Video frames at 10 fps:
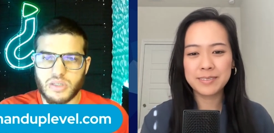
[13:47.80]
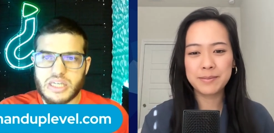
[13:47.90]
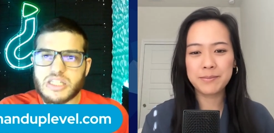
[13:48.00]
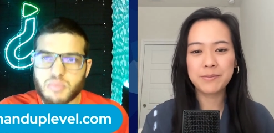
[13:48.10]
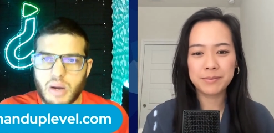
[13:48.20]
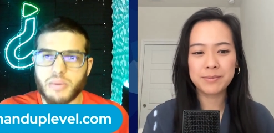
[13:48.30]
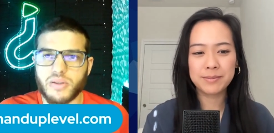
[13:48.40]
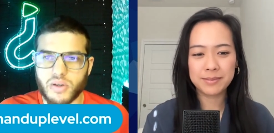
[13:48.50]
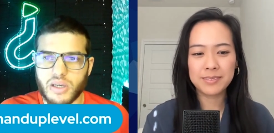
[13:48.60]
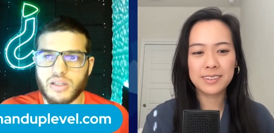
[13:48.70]
Speaker 1: is probably
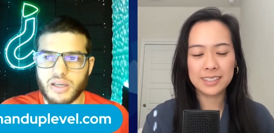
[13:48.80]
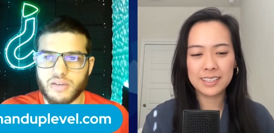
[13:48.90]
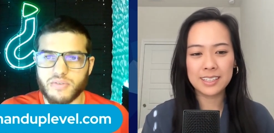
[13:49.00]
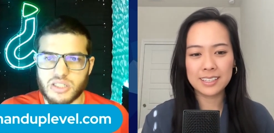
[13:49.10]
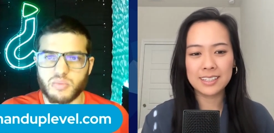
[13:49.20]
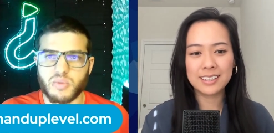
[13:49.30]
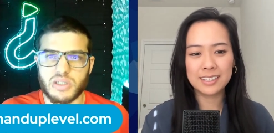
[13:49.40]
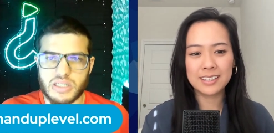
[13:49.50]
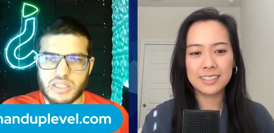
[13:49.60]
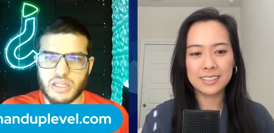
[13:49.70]
looking like for someone
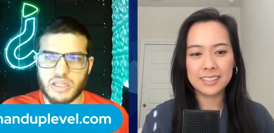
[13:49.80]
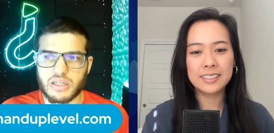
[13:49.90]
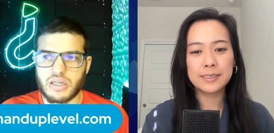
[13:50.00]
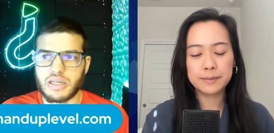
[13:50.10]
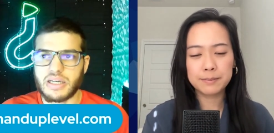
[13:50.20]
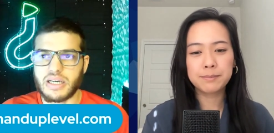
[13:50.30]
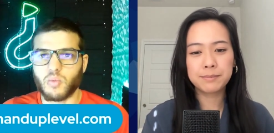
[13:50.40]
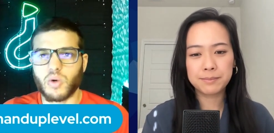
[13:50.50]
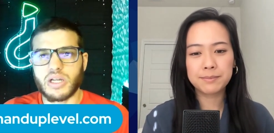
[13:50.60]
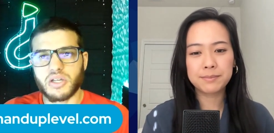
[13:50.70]
listening and
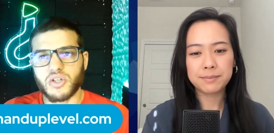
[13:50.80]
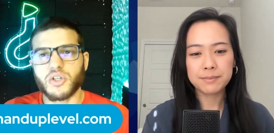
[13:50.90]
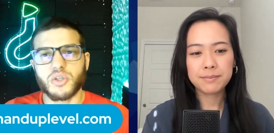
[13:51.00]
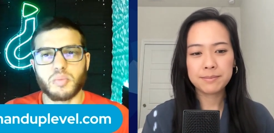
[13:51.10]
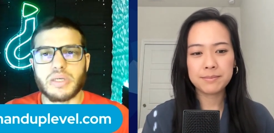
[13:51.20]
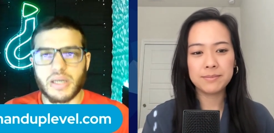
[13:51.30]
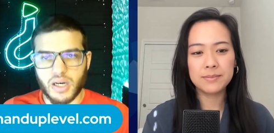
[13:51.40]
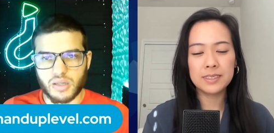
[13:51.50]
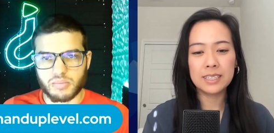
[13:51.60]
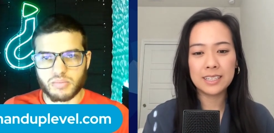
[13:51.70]
what it could
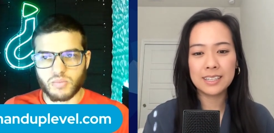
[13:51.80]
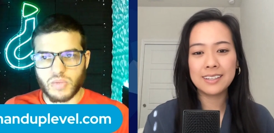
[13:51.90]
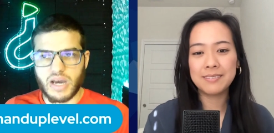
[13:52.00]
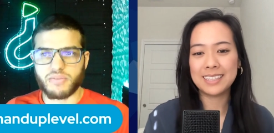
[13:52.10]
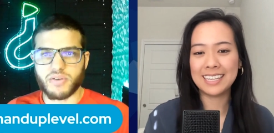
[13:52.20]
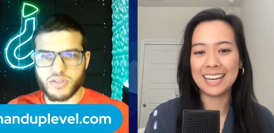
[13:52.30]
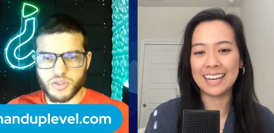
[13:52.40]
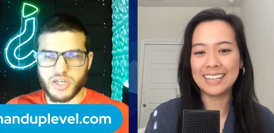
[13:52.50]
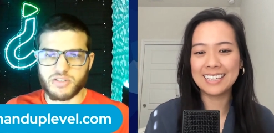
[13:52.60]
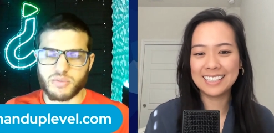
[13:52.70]
become
Speaker 2: after yeah. this
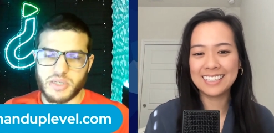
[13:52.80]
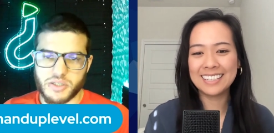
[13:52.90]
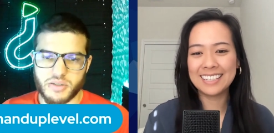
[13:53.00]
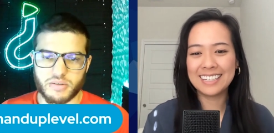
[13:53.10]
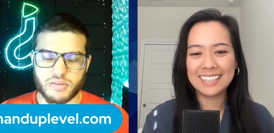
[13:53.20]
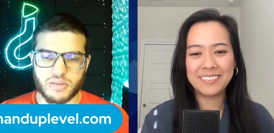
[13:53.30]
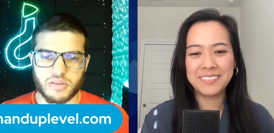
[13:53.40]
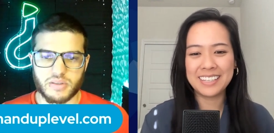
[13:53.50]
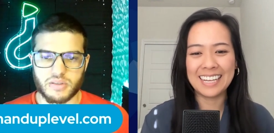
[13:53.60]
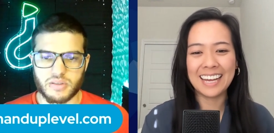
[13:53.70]
transformation.
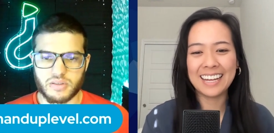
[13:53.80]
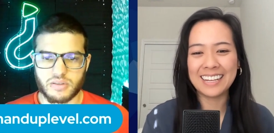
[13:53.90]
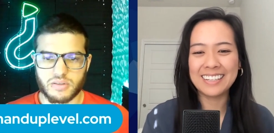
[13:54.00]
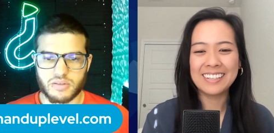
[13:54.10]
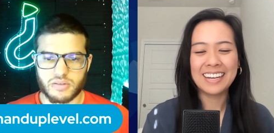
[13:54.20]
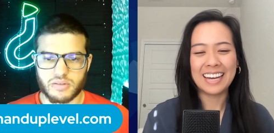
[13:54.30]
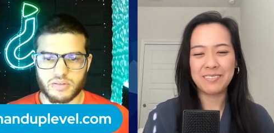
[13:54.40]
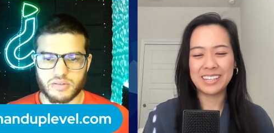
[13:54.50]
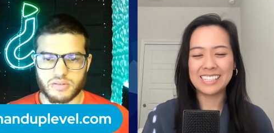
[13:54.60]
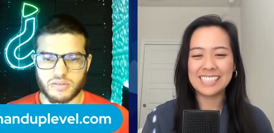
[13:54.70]
Yeah. Happy
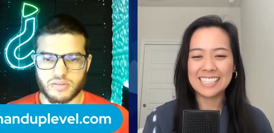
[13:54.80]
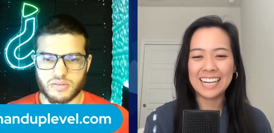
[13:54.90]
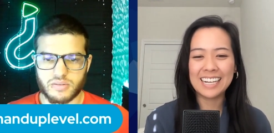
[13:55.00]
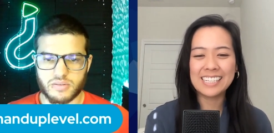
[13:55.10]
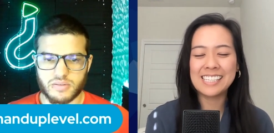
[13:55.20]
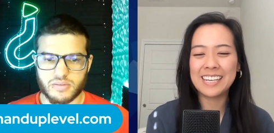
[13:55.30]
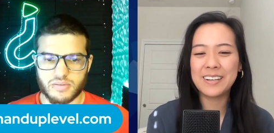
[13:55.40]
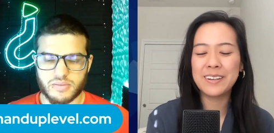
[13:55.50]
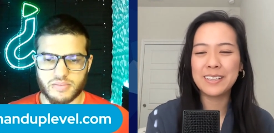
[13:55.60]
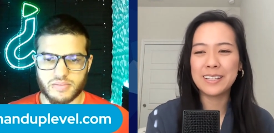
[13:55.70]
to share. So a
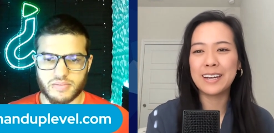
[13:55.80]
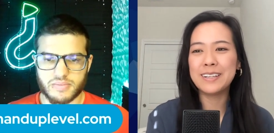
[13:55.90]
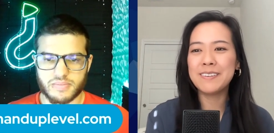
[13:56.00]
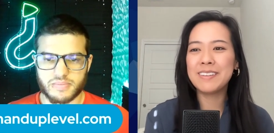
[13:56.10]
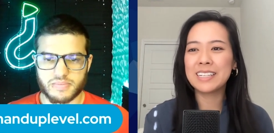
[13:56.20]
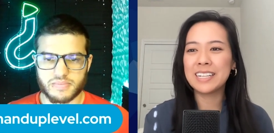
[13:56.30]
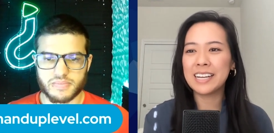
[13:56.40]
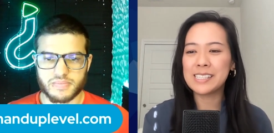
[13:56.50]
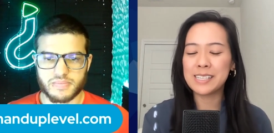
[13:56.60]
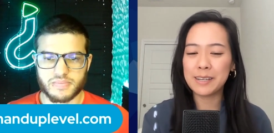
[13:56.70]
lot of the clients
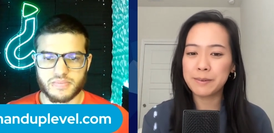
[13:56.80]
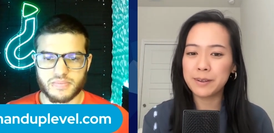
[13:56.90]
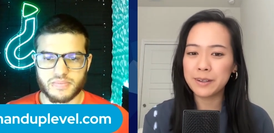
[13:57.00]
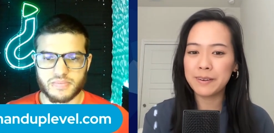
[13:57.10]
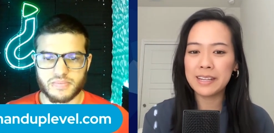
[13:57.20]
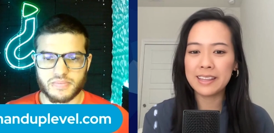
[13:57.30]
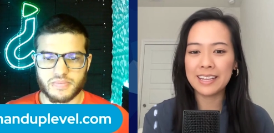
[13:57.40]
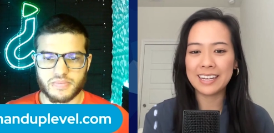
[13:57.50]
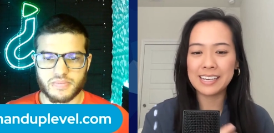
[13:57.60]
I work with, like I